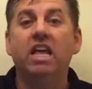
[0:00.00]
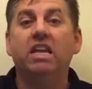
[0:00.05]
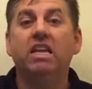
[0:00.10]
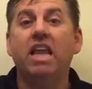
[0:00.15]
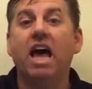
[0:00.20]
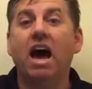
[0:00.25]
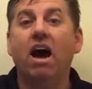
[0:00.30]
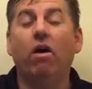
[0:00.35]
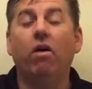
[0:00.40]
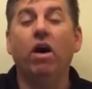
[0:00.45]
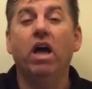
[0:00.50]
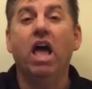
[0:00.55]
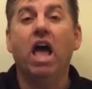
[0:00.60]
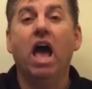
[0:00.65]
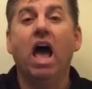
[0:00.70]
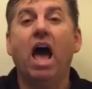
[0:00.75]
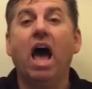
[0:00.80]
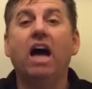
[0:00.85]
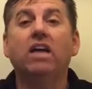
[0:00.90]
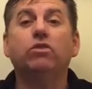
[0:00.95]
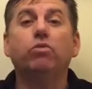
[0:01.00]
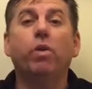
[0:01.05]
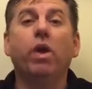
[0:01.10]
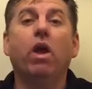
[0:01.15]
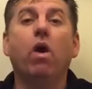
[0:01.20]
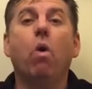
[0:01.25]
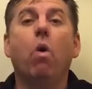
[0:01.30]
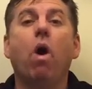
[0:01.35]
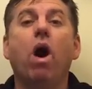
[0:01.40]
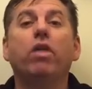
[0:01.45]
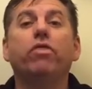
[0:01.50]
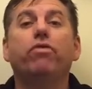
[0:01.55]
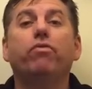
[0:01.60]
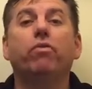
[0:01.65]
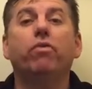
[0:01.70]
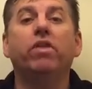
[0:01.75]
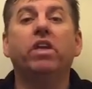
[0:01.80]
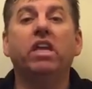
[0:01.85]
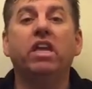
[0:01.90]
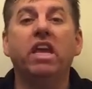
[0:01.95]
Now, as we go on
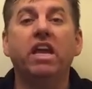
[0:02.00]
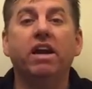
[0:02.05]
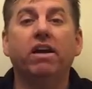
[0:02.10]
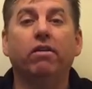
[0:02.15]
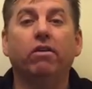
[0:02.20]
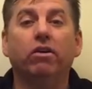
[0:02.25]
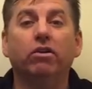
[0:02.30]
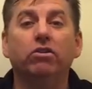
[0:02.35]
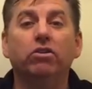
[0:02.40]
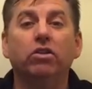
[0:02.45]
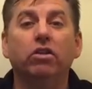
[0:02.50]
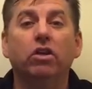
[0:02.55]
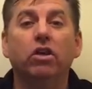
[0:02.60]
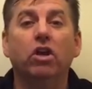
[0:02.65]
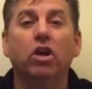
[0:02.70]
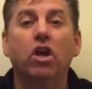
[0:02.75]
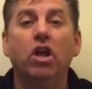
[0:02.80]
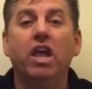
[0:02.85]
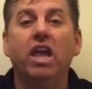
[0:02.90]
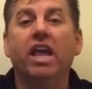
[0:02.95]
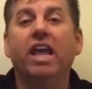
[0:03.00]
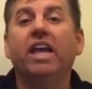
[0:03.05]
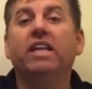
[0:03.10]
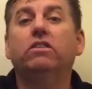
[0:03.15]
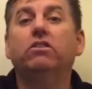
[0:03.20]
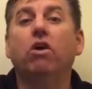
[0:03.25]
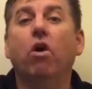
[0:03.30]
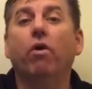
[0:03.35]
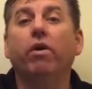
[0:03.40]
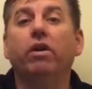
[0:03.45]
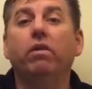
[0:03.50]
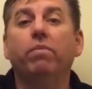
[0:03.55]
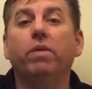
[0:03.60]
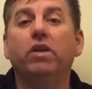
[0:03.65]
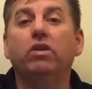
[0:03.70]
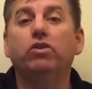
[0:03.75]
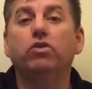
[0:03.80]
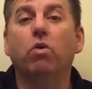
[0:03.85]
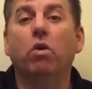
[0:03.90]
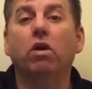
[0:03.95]
through the years, it's going to be
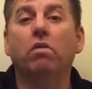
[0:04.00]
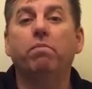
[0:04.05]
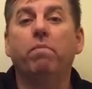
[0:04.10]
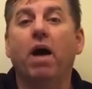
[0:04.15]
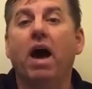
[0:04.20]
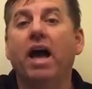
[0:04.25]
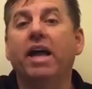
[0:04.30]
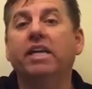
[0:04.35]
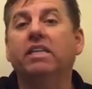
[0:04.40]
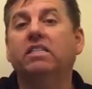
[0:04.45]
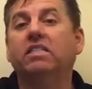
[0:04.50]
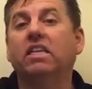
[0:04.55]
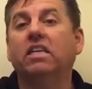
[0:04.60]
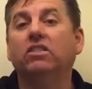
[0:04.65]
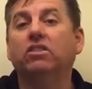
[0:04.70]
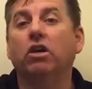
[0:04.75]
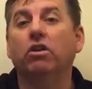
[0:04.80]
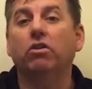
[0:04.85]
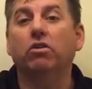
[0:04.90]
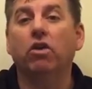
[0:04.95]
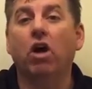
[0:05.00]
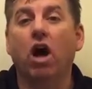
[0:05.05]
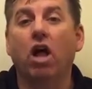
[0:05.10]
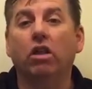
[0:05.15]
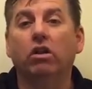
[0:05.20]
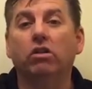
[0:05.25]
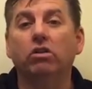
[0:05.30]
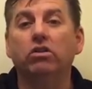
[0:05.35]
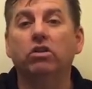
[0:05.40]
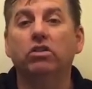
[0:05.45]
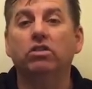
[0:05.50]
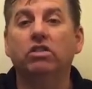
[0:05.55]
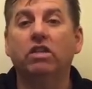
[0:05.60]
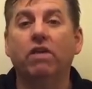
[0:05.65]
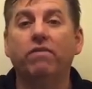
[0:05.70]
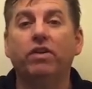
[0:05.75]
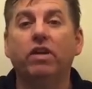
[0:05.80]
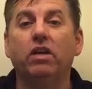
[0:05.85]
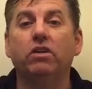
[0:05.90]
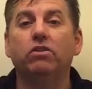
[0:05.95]
short by $600,
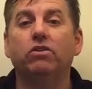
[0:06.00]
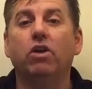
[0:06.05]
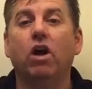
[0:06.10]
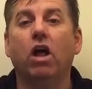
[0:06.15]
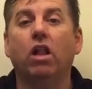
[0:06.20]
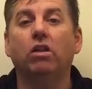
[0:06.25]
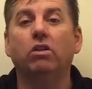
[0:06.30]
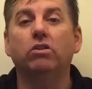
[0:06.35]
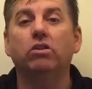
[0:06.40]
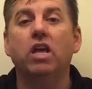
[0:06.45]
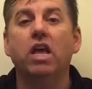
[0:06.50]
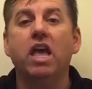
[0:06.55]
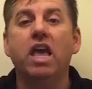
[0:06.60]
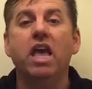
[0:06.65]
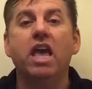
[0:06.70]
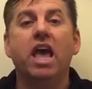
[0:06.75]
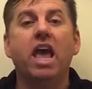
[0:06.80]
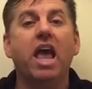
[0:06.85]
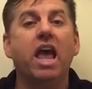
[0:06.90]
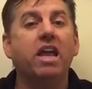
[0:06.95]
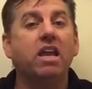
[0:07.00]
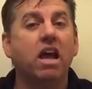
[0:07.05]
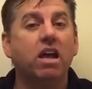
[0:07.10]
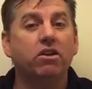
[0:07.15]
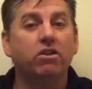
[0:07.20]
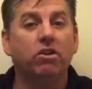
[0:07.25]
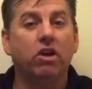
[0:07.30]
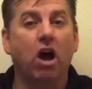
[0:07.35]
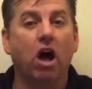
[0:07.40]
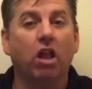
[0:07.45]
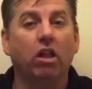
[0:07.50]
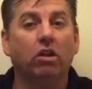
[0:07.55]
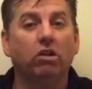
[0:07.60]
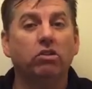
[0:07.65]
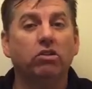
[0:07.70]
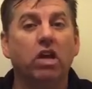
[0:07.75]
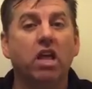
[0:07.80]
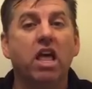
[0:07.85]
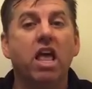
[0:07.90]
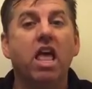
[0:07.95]
$700,
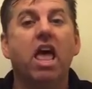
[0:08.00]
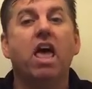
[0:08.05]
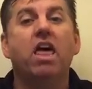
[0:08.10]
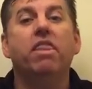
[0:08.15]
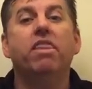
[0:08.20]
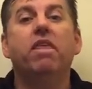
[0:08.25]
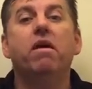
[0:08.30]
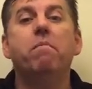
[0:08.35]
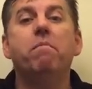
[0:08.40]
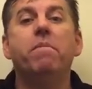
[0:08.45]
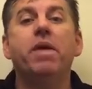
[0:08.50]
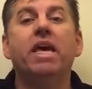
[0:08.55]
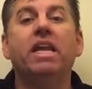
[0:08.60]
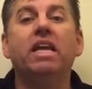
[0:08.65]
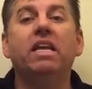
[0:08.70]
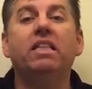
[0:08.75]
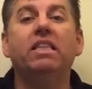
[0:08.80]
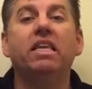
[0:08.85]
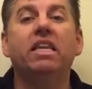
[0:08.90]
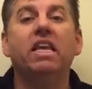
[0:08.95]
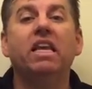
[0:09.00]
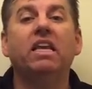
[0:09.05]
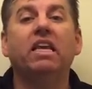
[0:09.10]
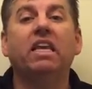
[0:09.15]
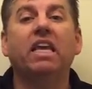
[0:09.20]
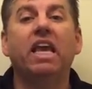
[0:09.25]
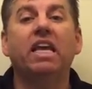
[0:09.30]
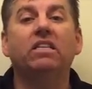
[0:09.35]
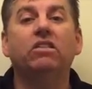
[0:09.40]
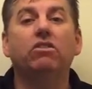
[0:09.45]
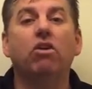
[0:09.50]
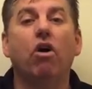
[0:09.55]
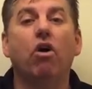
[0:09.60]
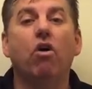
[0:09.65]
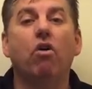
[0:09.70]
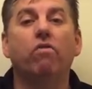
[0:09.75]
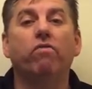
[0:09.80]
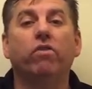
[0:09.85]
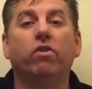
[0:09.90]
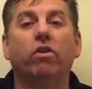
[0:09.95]
$800. The minute that it gets
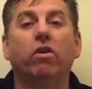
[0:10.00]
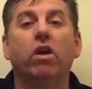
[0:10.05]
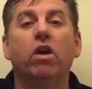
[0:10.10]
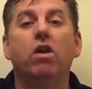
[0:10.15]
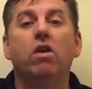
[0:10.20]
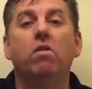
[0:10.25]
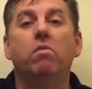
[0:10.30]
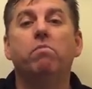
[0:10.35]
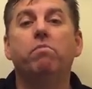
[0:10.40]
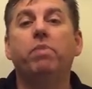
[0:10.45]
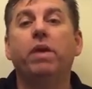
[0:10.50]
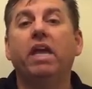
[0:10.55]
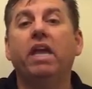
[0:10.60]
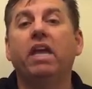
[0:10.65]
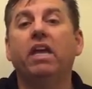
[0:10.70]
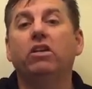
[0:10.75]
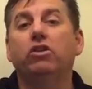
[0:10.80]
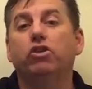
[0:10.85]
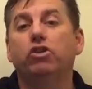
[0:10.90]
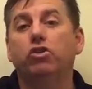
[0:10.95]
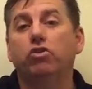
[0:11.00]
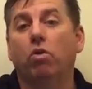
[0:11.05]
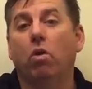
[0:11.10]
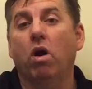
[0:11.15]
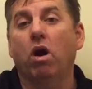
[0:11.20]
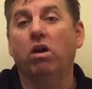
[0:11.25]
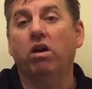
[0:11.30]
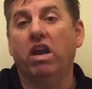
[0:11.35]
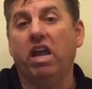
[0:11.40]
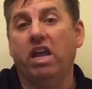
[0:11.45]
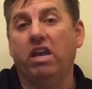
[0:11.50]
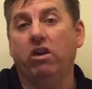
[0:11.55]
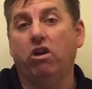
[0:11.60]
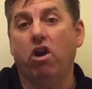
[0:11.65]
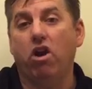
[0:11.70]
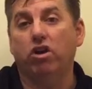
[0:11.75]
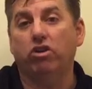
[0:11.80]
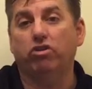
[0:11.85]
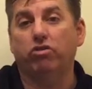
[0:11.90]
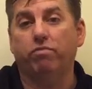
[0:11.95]
over being short in
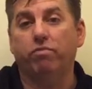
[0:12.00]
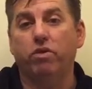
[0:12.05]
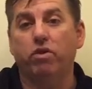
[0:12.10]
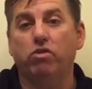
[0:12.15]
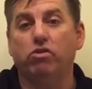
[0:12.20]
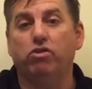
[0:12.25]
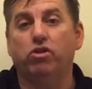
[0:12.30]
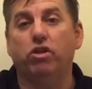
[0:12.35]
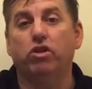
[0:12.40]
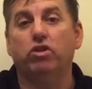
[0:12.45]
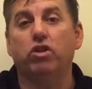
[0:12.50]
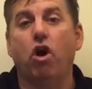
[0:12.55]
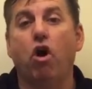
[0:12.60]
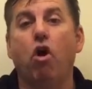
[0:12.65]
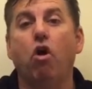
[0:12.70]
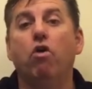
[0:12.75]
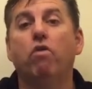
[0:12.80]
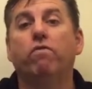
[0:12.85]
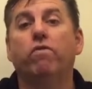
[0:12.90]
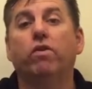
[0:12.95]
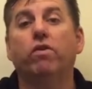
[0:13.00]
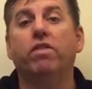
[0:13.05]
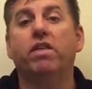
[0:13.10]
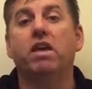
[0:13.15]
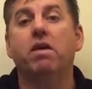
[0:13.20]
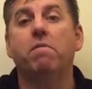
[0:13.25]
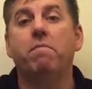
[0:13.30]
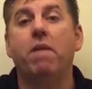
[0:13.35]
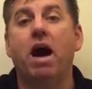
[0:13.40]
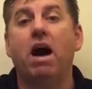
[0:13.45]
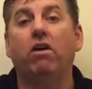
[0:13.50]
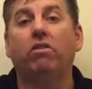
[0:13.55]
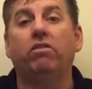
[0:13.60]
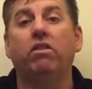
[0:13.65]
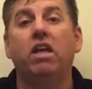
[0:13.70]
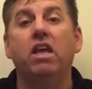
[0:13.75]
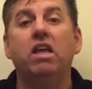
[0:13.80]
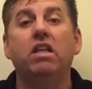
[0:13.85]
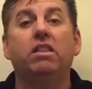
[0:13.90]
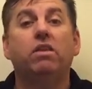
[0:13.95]
contributions over the
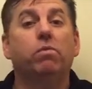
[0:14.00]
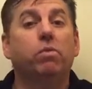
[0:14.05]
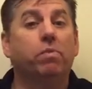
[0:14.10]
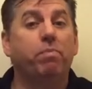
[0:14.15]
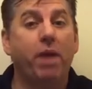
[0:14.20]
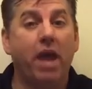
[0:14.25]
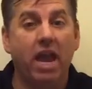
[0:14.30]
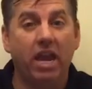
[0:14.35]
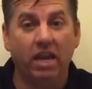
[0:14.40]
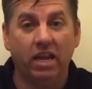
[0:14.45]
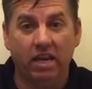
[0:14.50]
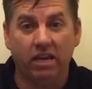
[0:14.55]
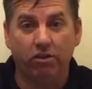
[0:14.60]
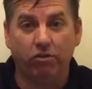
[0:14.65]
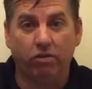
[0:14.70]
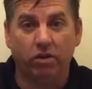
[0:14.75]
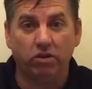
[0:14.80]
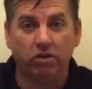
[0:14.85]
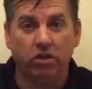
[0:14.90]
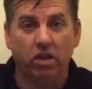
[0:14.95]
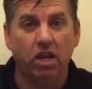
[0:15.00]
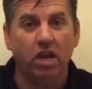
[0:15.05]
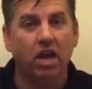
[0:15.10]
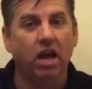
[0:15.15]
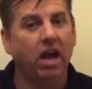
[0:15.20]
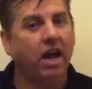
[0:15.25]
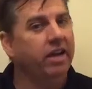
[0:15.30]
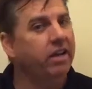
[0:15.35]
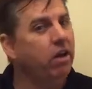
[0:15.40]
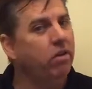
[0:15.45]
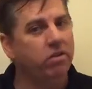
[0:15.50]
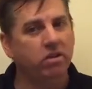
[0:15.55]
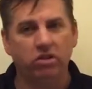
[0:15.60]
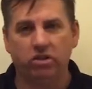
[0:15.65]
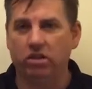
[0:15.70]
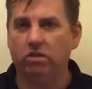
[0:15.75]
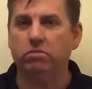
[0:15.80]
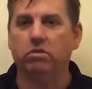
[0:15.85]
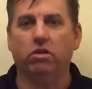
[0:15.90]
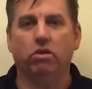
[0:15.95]
amount that we're paying in interest, I know this
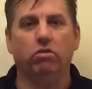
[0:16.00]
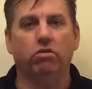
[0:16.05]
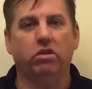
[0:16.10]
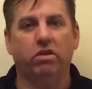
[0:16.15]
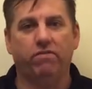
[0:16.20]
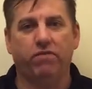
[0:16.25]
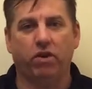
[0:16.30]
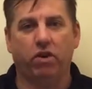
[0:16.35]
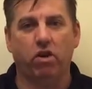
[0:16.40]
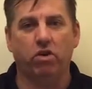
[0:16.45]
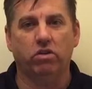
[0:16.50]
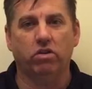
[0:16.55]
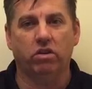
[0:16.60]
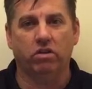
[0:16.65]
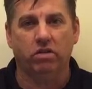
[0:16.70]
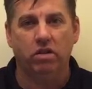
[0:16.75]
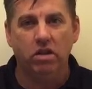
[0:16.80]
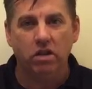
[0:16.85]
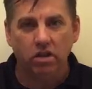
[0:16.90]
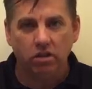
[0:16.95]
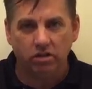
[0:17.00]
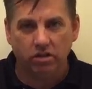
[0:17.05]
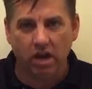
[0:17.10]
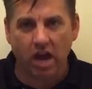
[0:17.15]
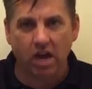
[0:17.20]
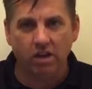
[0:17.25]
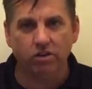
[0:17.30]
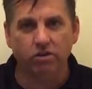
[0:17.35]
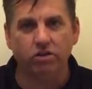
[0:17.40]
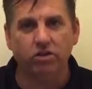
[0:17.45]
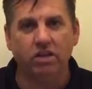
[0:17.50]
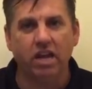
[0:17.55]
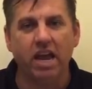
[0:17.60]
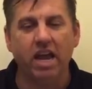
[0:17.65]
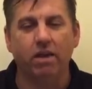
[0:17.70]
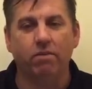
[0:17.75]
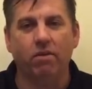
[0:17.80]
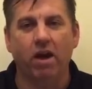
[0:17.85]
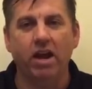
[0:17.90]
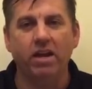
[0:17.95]
seems a little difficult to
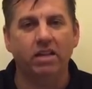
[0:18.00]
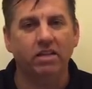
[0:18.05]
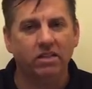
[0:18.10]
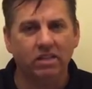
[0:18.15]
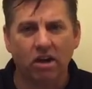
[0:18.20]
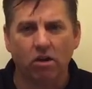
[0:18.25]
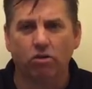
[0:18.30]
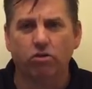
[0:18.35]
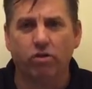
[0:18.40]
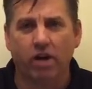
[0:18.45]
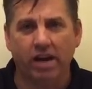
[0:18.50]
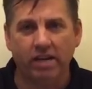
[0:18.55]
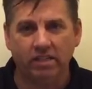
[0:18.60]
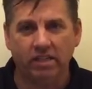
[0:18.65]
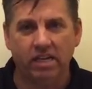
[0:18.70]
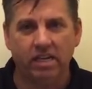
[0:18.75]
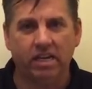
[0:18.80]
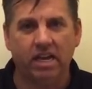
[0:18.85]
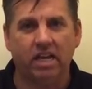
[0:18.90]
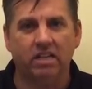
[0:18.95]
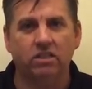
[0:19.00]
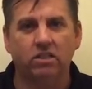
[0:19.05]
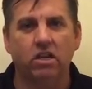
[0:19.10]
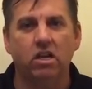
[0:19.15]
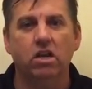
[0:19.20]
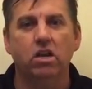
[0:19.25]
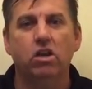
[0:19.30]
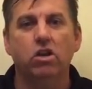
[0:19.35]
understand, right? This is how crazy it gets.